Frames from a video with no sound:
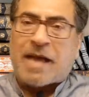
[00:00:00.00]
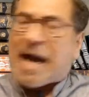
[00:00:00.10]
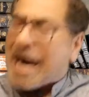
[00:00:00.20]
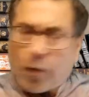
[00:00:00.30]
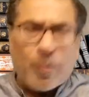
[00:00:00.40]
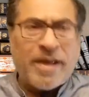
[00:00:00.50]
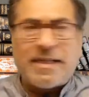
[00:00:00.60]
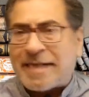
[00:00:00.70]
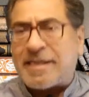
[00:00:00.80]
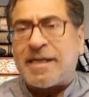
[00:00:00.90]

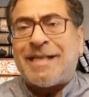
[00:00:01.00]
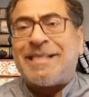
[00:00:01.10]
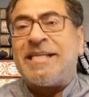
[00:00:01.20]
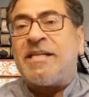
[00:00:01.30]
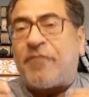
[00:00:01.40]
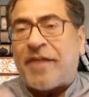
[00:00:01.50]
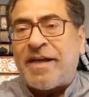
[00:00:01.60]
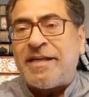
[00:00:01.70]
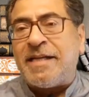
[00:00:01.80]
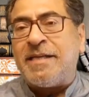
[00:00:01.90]
arguing that the
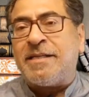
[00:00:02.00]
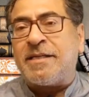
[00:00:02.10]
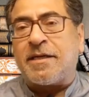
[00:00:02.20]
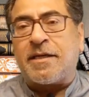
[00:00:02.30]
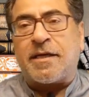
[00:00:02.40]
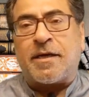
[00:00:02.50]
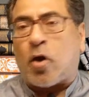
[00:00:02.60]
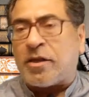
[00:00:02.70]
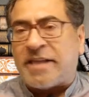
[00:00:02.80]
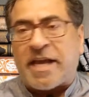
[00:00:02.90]
defendant
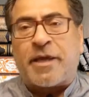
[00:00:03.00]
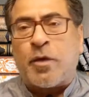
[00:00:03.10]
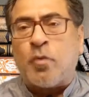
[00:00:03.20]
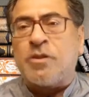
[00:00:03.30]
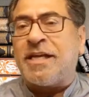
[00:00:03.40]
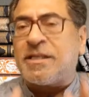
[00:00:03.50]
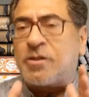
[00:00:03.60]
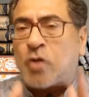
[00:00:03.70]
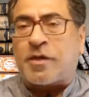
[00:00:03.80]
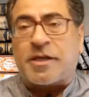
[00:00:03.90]
or the accused
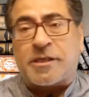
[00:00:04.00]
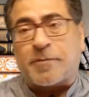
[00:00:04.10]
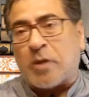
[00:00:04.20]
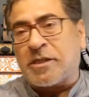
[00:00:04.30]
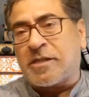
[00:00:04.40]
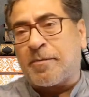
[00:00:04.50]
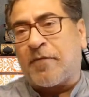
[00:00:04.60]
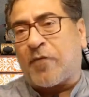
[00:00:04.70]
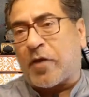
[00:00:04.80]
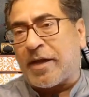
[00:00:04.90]
is not
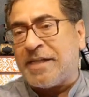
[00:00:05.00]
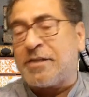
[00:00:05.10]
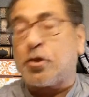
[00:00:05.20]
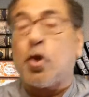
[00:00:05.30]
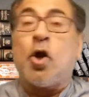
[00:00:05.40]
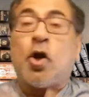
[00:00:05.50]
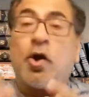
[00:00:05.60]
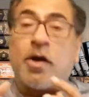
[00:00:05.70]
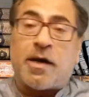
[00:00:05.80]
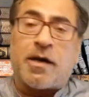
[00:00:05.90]
responsible for his
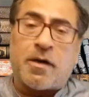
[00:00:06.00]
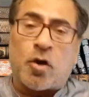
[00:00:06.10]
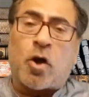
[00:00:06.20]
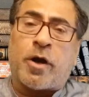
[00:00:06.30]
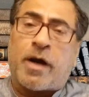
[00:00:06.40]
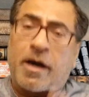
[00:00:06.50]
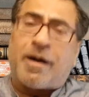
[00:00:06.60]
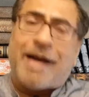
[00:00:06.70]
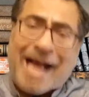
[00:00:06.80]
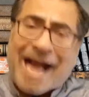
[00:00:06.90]
or
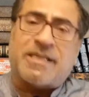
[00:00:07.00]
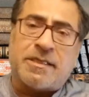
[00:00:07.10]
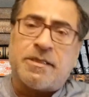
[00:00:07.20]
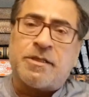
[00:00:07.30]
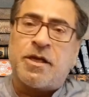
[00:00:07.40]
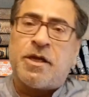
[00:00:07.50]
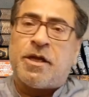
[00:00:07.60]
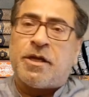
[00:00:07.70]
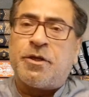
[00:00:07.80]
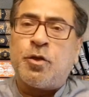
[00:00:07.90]
her actions
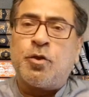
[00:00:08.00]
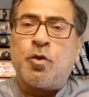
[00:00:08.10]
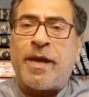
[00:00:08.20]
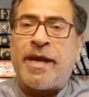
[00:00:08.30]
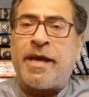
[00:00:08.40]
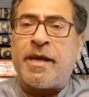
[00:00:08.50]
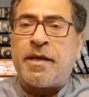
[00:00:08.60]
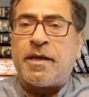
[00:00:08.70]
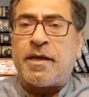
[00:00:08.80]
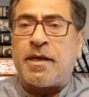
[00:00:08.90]
due to a
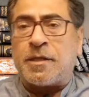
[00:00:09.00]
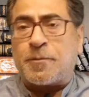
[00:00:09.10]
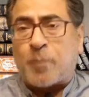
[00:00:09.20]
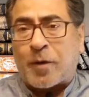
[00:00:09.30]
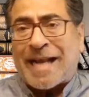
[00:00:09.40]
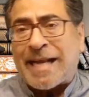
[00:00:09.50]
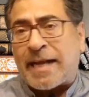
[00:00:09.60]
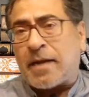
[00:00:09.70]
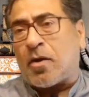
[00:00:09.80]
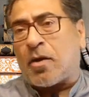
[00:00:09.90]

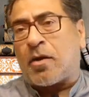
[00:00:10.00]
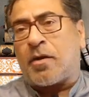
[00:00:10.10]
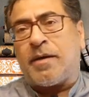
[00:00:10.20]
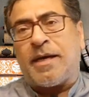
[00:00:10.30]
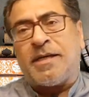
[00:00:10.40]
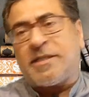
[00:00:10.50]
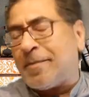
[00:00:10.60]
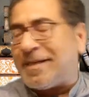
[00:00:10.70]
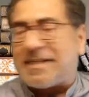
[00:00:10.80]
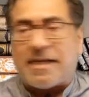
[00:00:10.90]
sporadic or
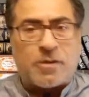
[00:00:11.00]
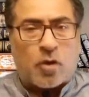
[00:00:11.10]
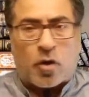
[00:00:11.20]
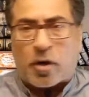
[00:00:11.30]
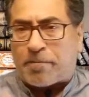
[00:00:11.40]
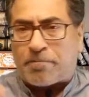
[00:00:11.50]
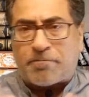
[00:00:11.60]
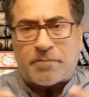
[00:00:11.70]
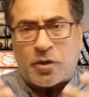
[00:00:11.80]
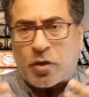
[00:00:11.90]
intermittent or,
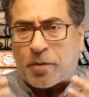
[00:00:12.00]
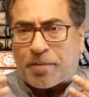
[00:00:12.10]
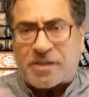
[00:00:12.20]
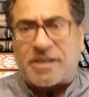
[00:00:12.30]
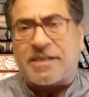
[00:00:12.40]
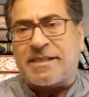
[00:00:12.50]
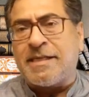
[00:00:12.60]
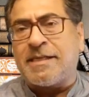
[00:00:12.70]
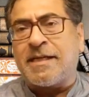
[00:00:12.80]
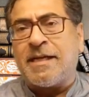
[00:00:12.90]
you know,
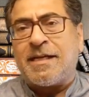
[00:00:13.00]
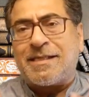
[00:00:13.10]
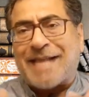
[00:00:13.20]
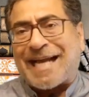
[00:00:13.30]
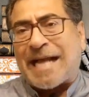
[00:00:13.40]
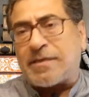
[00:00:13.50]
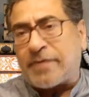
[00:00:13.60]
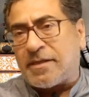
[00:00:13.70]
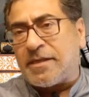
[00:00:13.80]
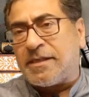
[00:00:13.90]
persistent
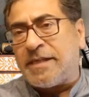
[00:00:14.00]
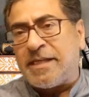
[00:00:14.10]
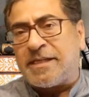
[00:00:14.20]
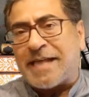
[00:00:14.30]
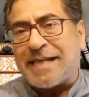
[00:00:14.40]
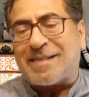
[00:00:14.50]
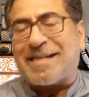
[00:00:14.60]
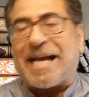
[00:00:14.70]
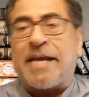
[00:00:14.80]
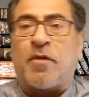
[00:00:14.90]
psychiatric disease at the
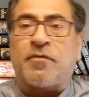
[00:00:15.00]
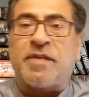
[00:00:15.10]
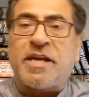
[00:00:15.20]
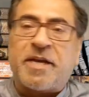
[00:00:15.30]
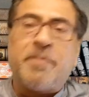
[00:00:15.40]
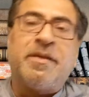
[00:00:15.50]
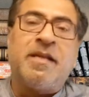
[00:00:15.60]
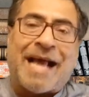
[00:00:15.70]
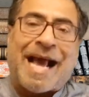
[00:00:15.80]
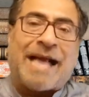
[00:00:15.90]
time of the
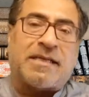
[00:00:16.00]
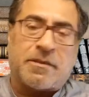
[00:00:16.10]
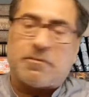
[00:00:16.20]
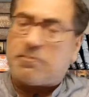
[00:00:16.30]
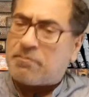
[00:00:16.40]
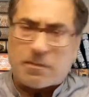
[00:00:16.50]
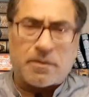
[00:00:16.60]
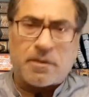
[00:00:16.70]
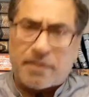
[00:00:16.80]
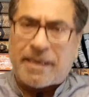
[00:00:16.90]
criminal act,
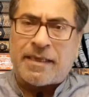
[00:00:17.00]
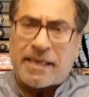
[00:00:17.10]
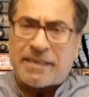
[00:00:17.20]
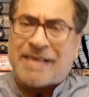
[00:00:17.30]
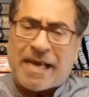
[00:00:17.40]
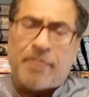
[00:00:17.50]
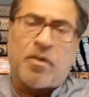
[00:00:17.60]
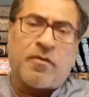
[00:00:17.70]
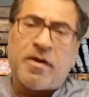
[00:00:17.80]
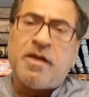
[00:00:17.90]
at the time
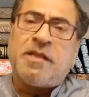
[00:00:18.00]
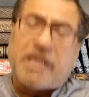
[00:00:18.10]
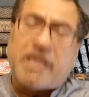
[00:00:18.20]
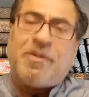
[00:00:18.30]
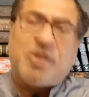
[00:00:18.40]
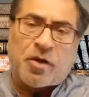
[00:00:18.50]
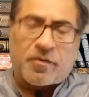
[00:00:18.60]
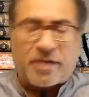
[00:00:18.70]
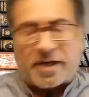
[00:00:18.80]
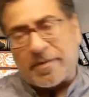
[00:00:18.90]
of the commission
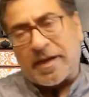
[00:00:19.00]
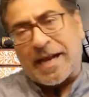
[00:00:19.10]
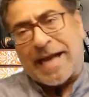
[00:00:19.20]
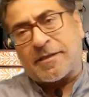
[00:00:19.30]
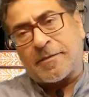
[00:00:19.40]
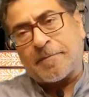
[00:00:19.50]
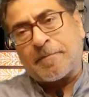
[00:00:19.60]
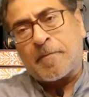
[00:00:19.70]
of the criminal act.